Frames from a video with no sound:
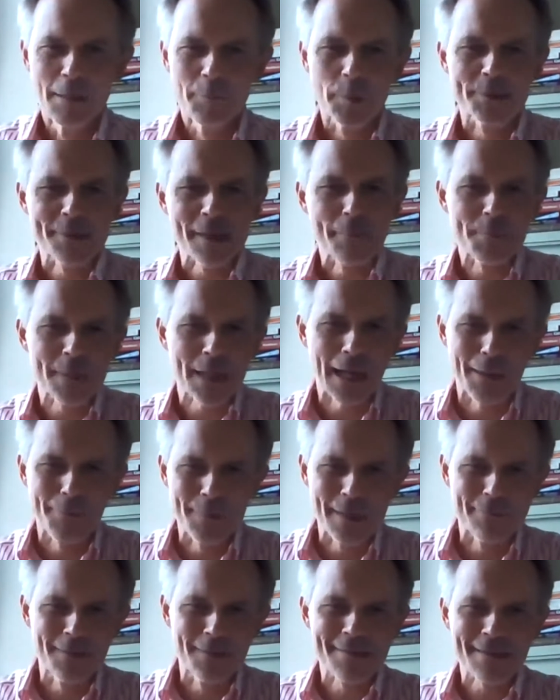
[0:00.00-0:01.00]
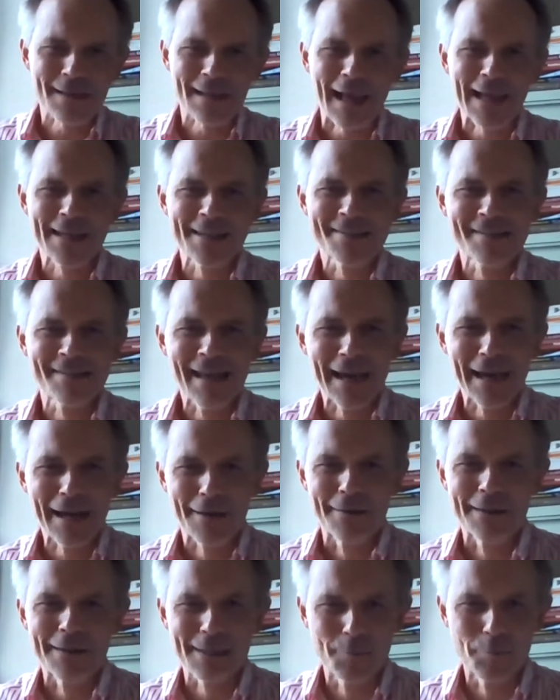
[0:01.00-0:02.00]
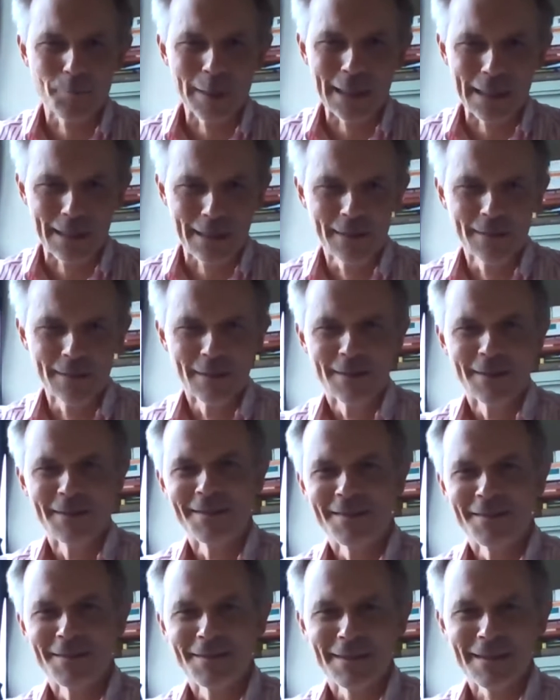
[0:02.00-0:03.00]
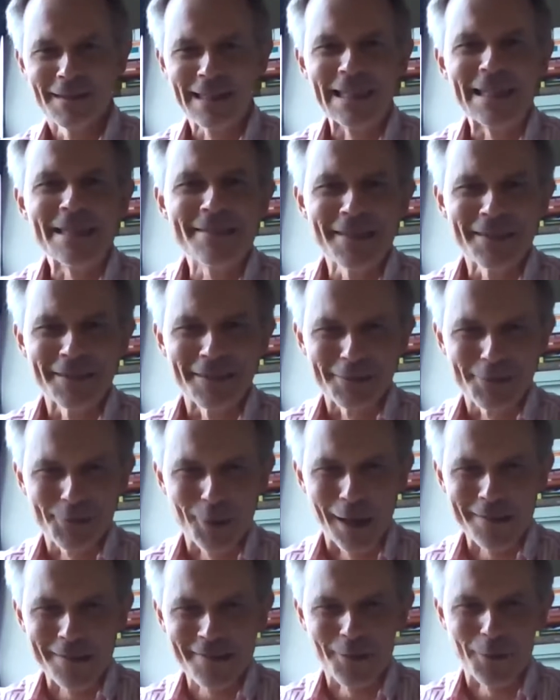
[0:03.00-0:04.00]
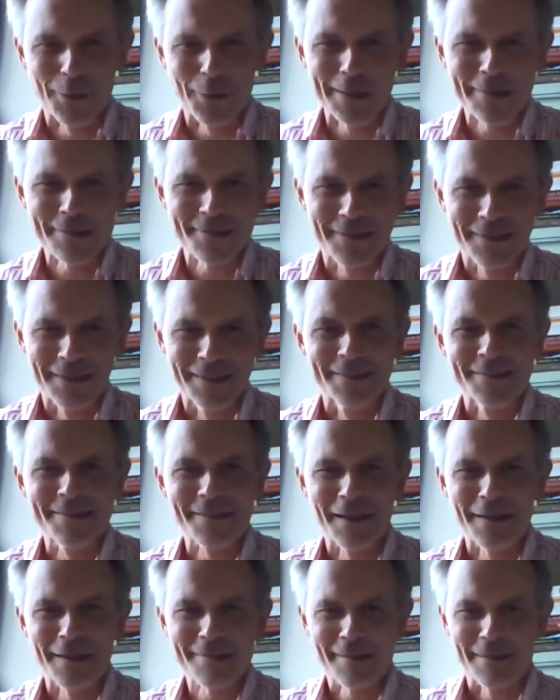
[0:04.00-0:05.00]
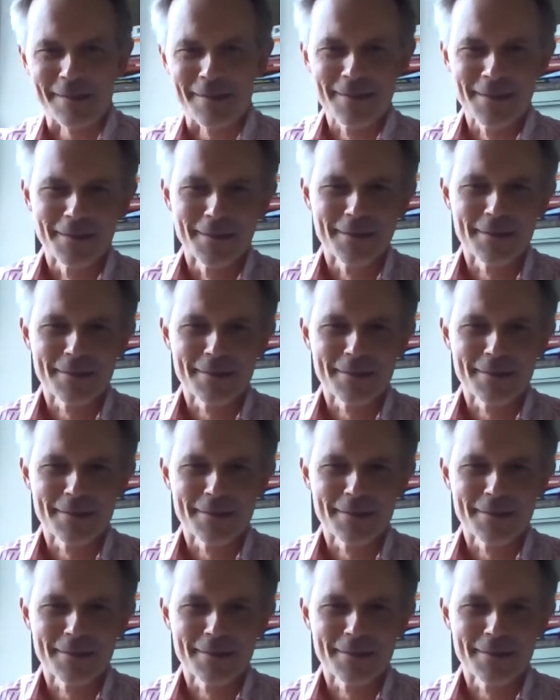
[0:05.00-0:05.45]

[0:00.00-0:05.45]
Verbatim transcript: But sometimes if the slide is there, it can be easier to ask the question and discuss it. Right.